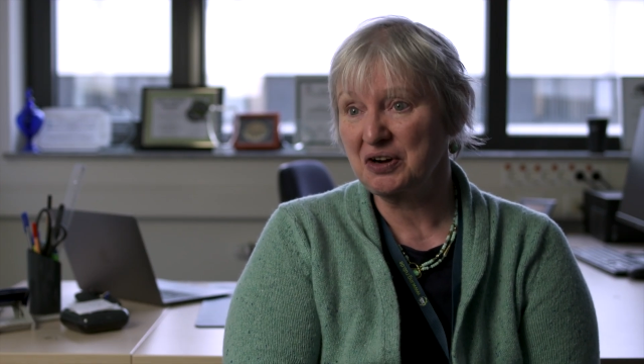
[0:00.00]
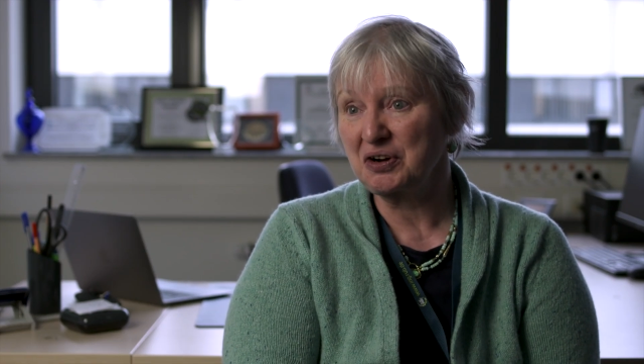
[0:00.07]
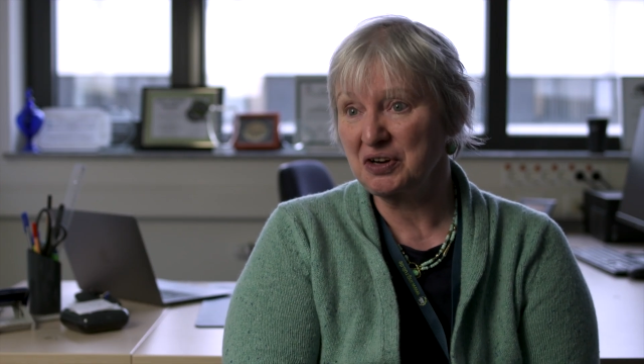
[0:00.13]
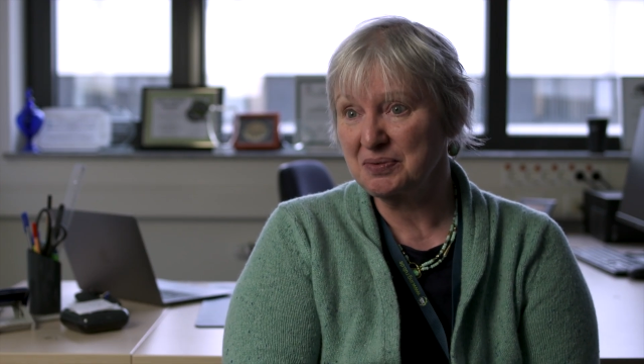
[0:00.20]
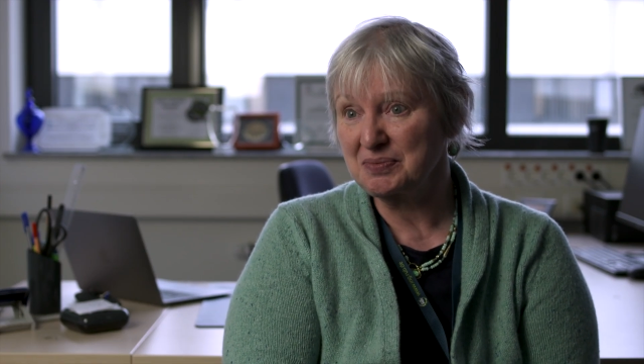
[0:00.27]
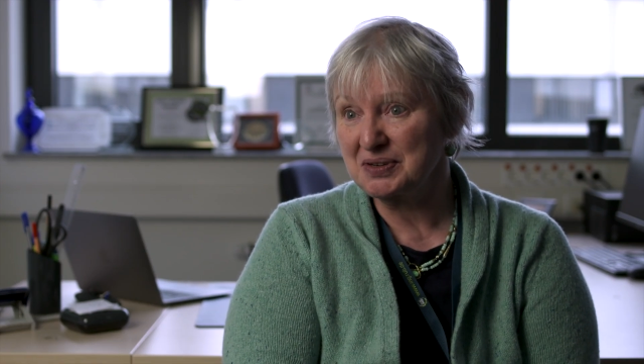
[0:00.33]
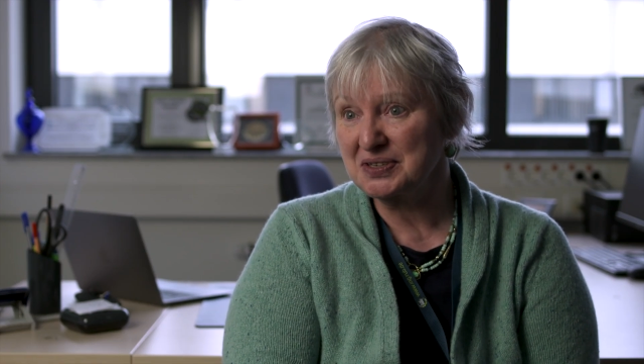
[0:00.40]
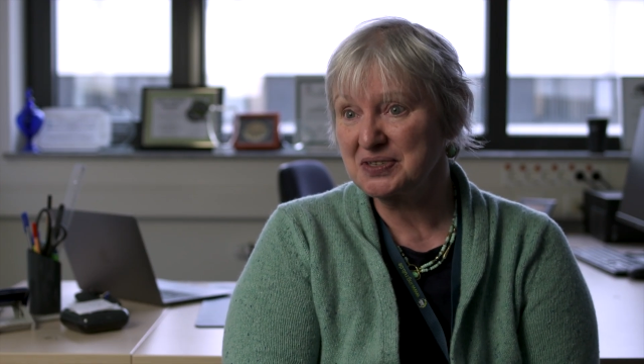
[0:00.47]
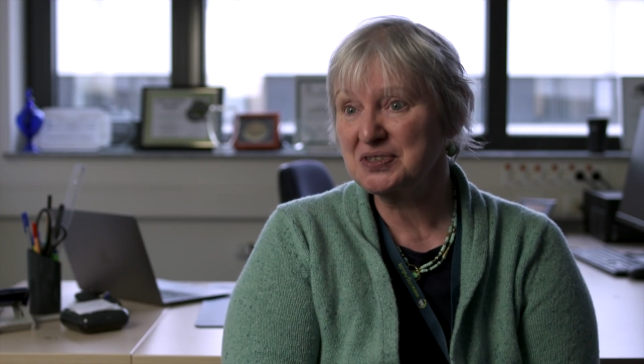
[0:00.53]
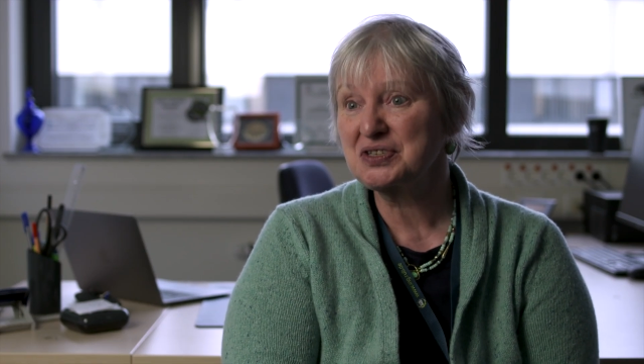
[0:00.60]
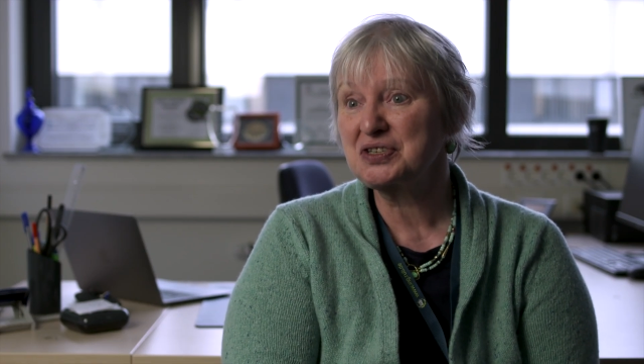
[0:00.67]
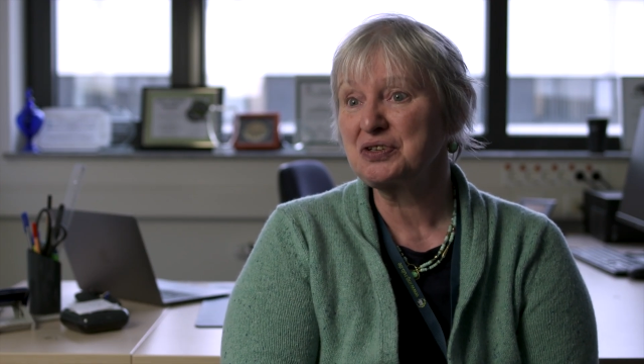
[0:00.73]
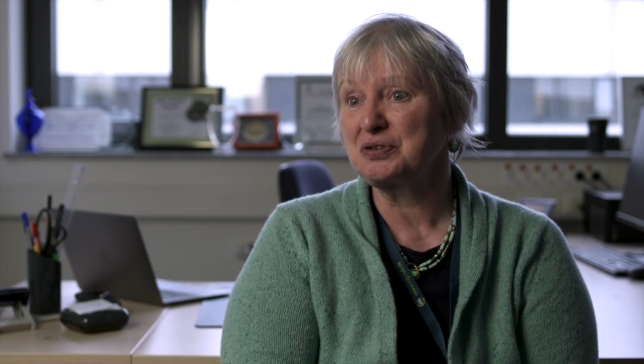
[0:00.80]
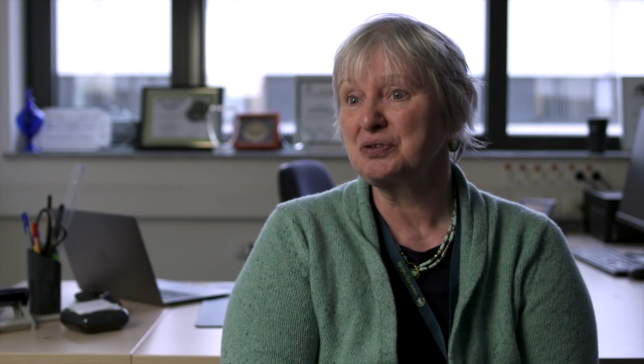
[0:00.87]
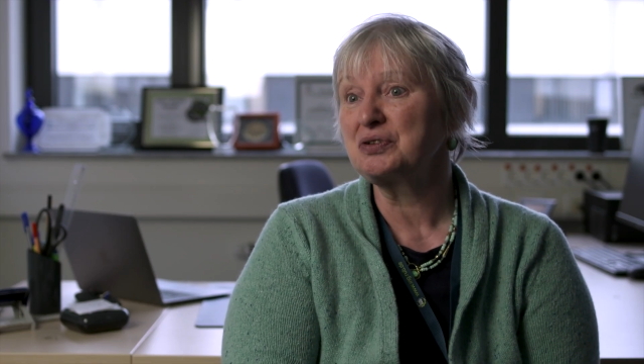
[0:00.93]

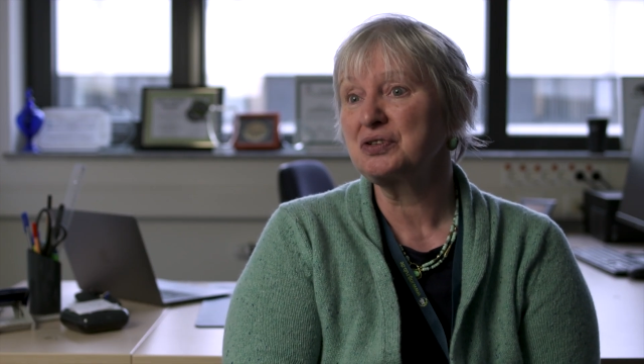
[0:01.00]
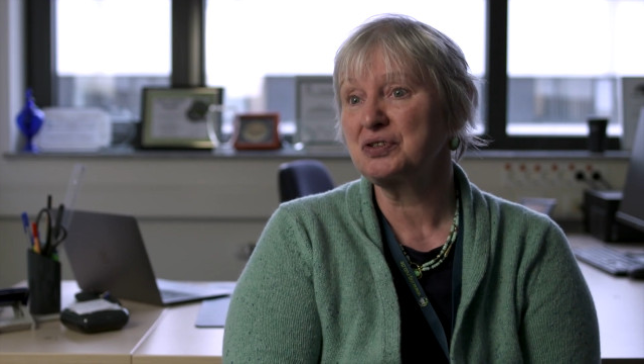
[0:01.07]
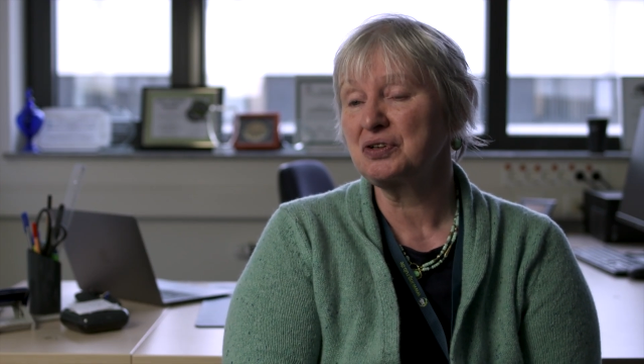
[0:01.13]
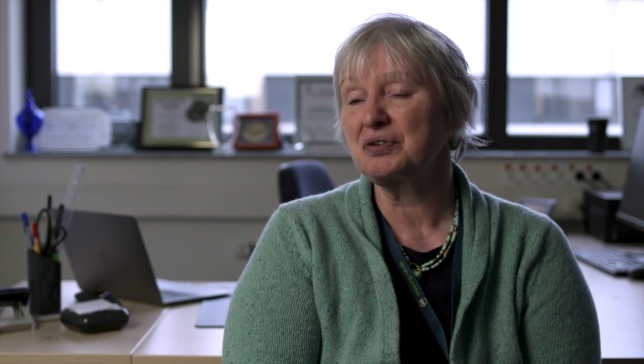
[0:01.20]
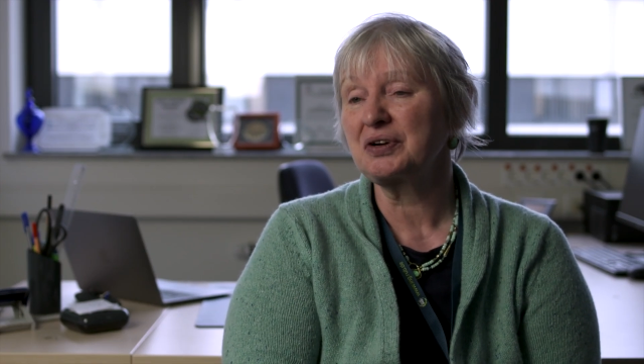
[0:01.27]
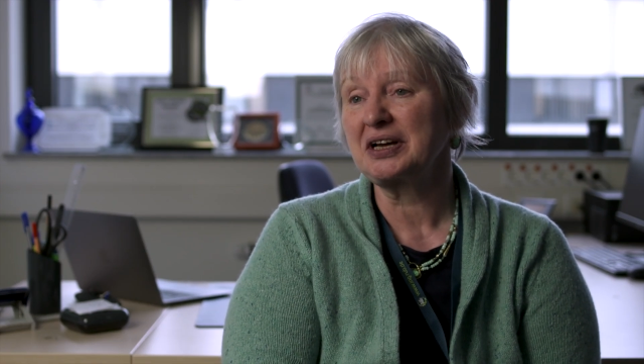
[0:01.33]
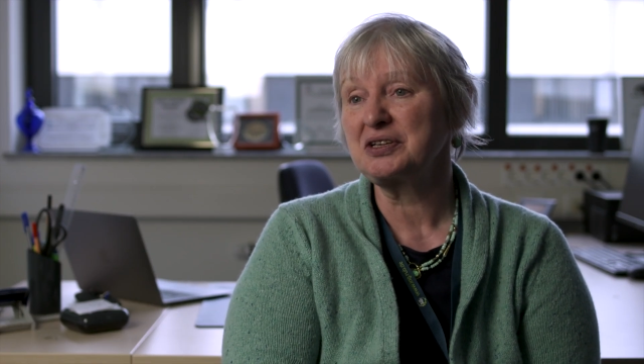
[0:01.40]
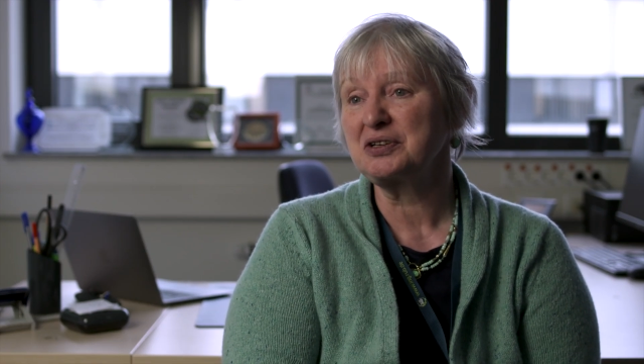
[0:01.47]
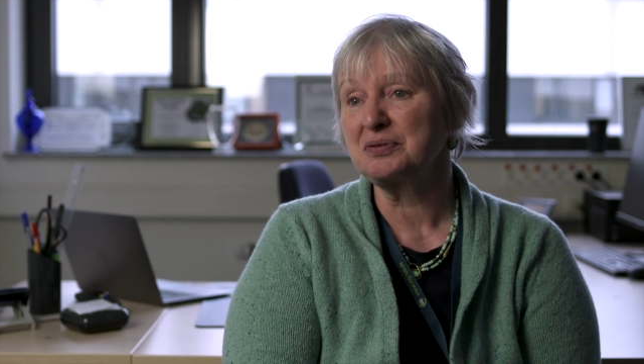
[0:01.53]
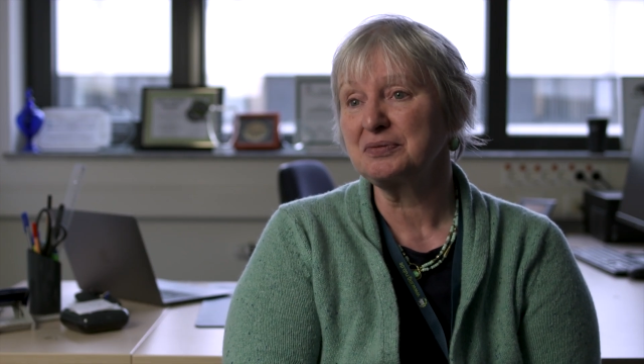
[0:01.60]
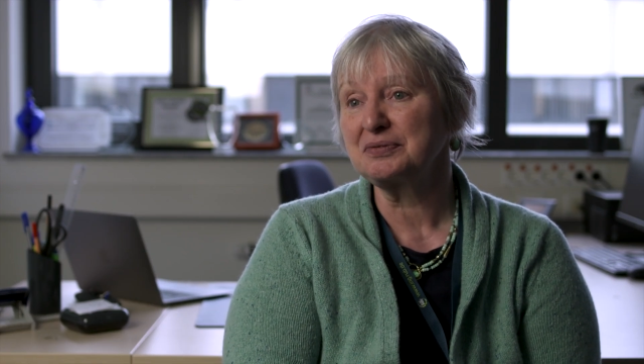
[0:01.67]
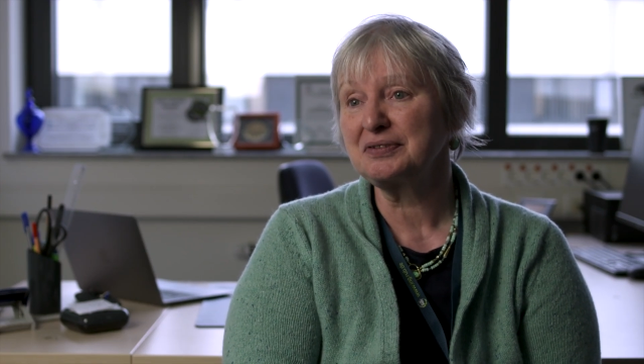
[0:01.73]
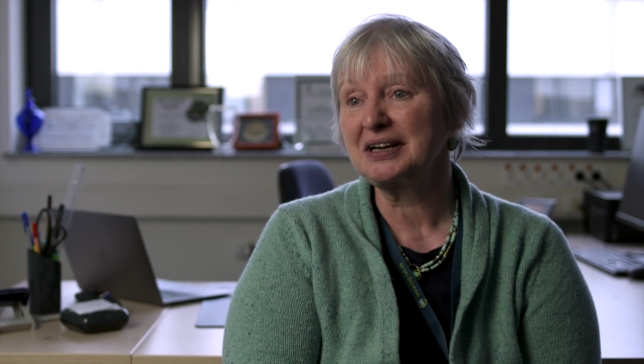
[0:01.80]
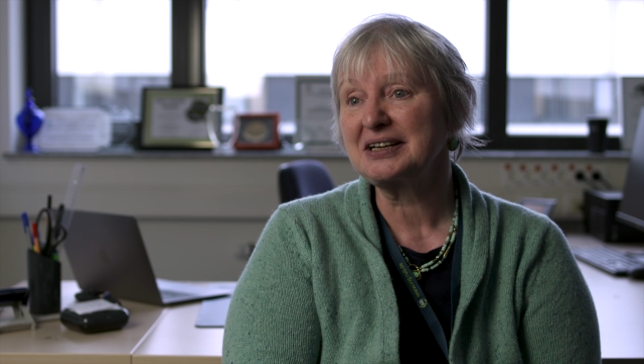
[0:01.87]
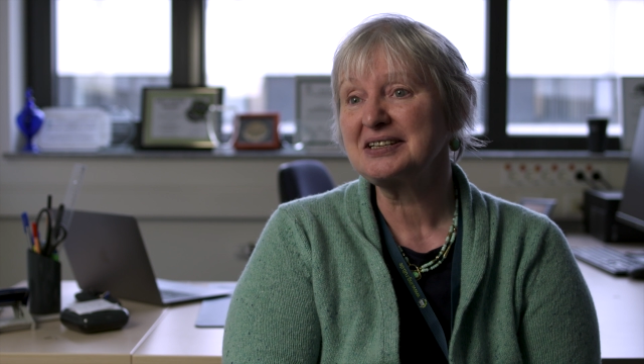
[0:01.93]
ergonomists to, to look at
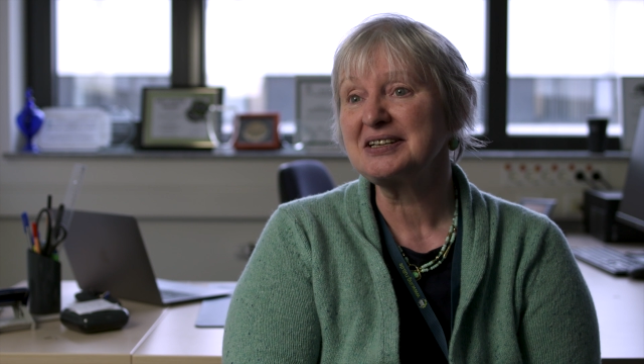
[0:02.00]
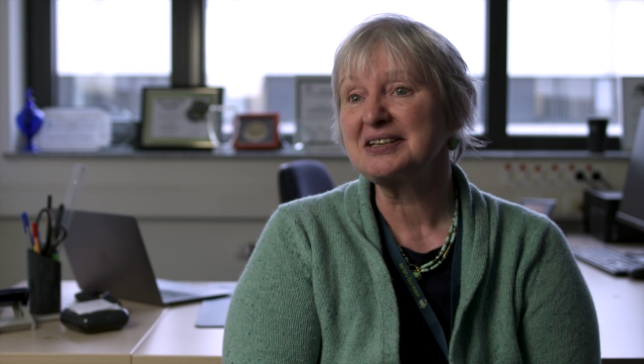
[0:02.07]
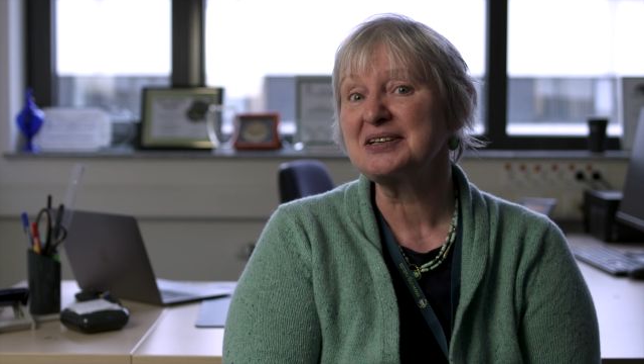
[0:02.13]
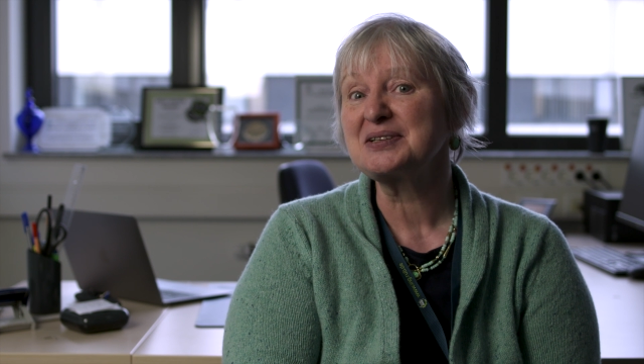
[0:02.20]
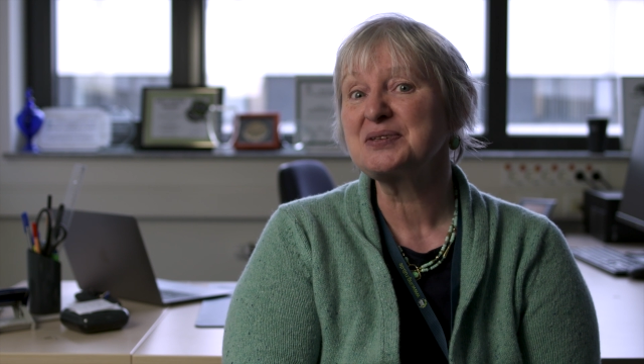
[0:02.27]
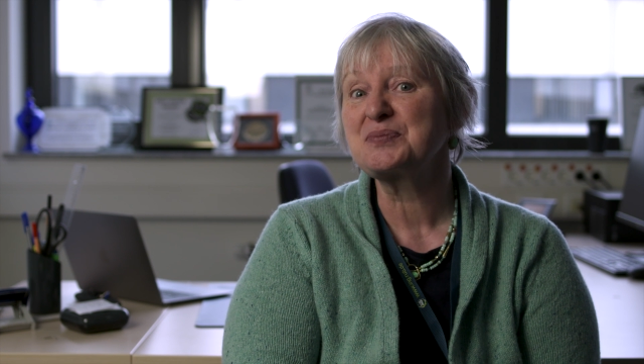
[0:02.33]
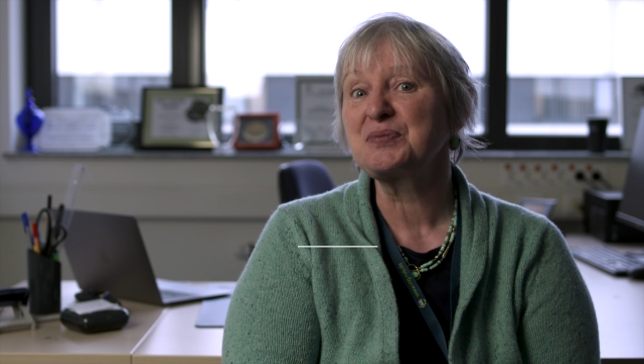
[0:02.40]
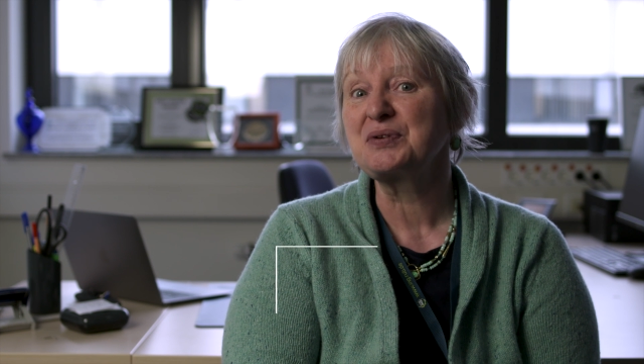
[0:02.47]
human factors.